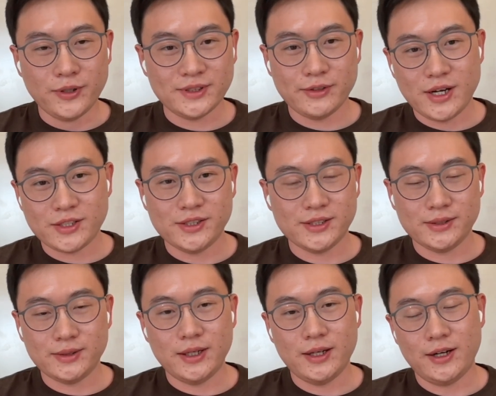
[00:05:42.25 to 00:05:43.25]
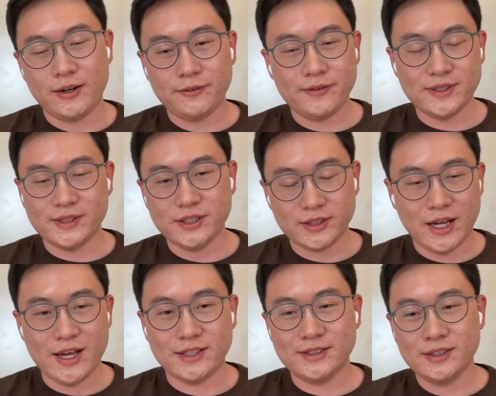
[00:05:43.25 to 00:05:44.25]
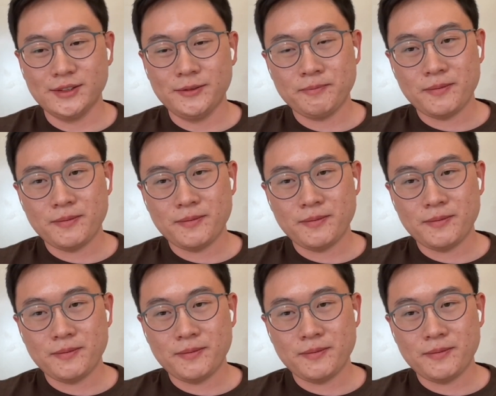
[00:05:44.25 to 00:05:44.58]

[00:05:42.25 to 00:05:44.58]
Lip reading: directions are facing attacks